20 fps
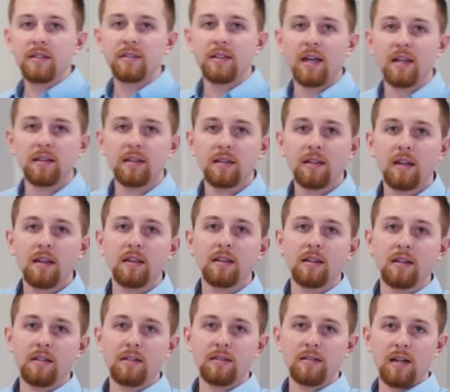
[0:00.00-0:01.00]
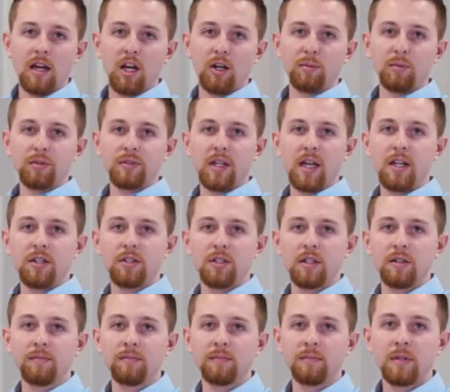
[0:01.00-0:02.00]
is at the desirable
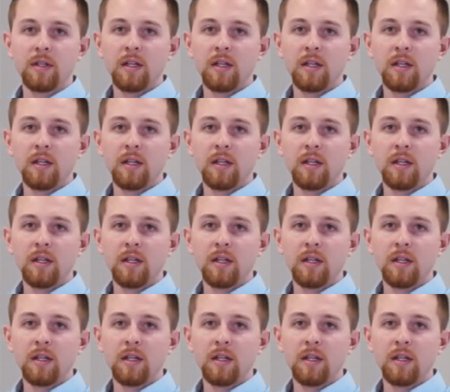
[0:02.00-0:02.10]
tension.